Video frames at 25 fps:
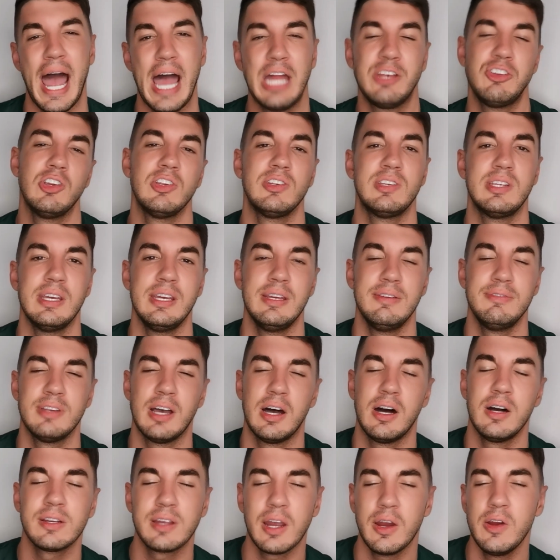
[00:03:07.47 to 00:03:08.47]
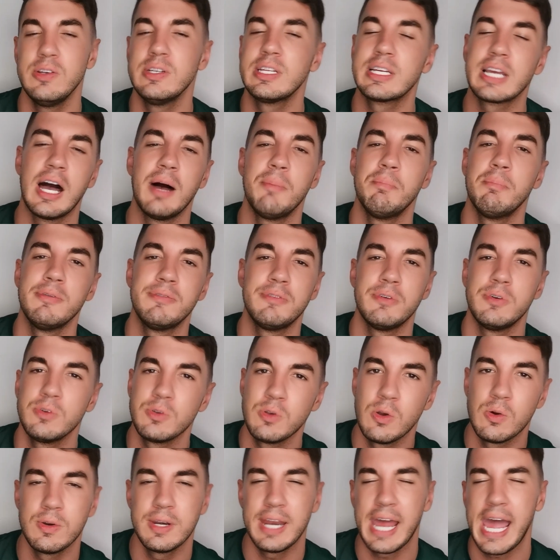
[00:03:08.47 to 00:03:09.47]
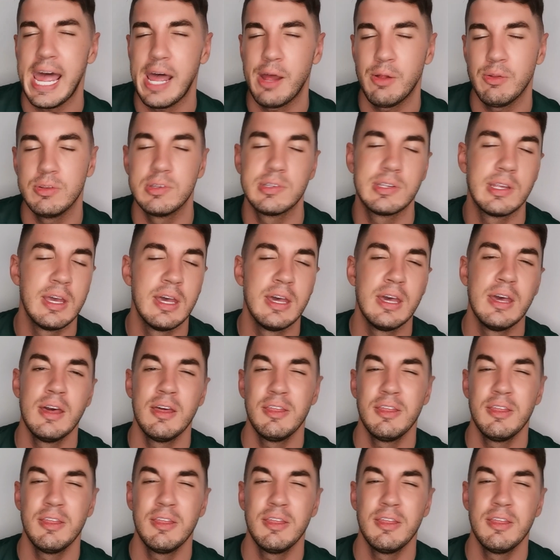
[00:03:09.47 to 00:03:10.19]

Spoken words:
adjectives are going to come before your nouns.